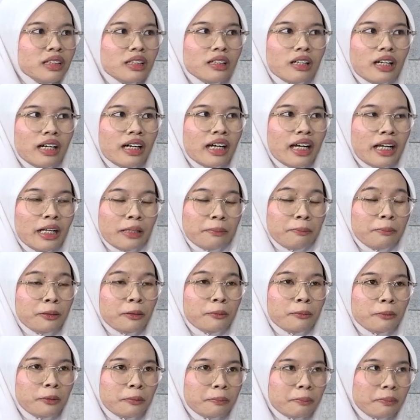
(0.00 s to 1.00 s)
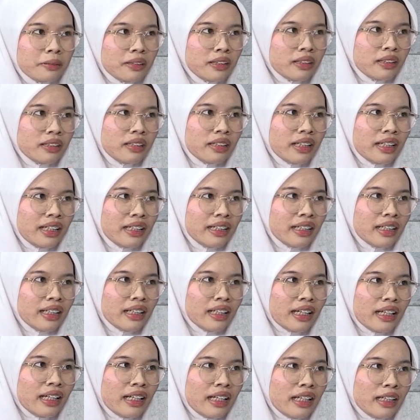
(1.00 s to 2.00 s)
helping people, and
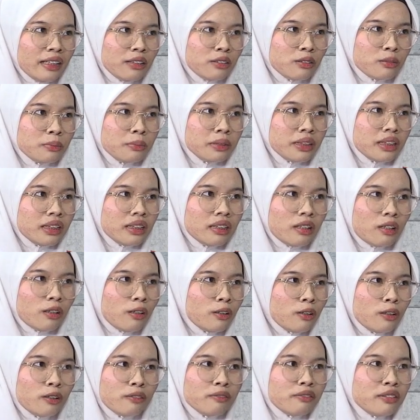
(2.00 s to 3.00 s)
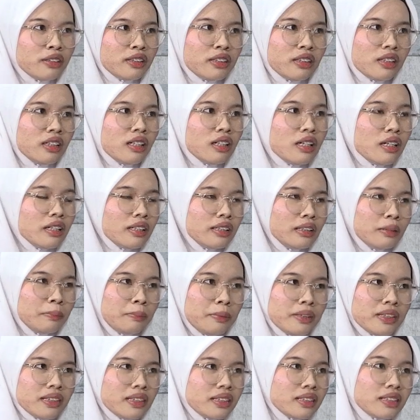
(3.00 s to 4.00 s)
then I like to being all over the
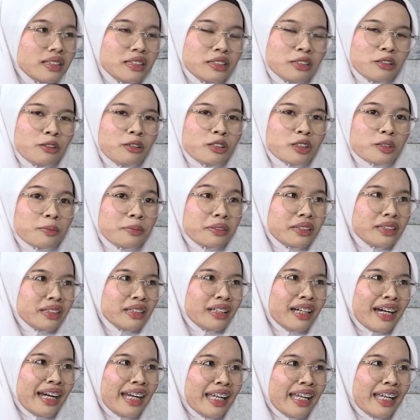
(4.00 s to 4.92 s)
places in the hospital.